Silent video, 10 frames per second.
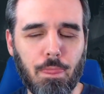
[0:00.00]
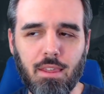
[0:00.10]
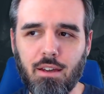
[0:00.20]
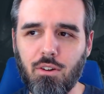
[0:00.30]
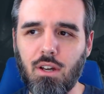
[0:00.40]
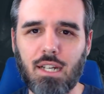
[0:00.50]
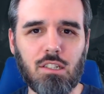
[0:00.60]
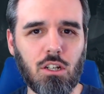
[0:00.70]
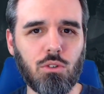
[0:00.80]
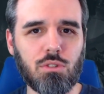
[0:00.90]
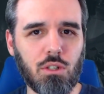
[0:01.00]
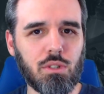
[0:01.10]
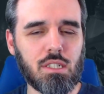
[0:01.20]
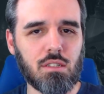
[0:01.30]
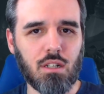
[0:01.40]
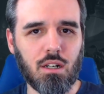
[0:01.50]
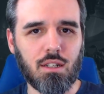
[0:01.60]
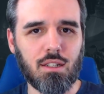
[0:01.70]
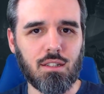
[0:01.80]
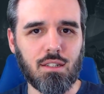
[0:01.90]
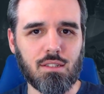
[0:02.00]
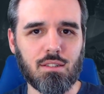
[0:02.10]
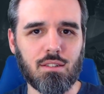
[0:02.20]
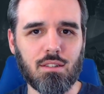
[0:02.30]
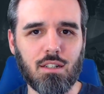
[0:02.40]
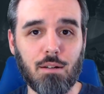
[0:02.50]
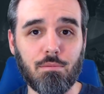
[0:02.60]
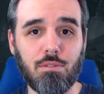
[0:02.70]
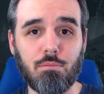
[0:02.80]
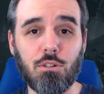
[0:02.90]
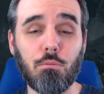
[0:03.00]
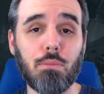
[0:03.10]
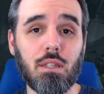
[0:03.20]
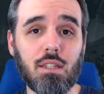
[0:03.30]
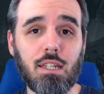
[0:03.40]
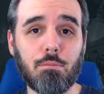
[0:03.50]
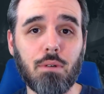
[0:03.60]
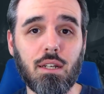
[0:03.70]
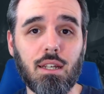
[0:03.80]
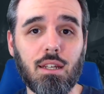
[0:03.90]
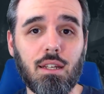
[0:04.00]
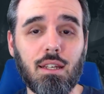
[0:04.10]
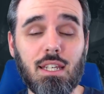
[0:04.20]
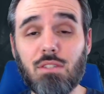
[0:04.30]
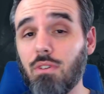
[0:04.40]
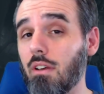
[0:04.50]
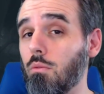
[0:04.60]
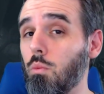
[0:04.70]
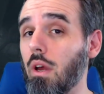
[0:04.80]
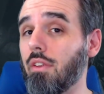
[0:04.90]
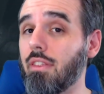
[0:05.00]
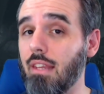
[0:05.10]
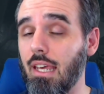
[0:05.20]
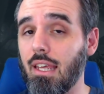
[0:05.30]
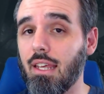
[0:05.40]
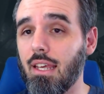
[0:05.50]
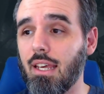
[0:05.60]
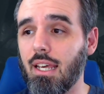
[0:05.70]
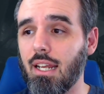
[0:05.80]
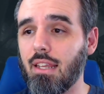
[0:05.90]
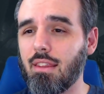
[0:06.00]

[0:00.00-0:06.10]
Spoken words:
Now, I know Tony Stark doesn't come from nobility, but he is very wealthy. And I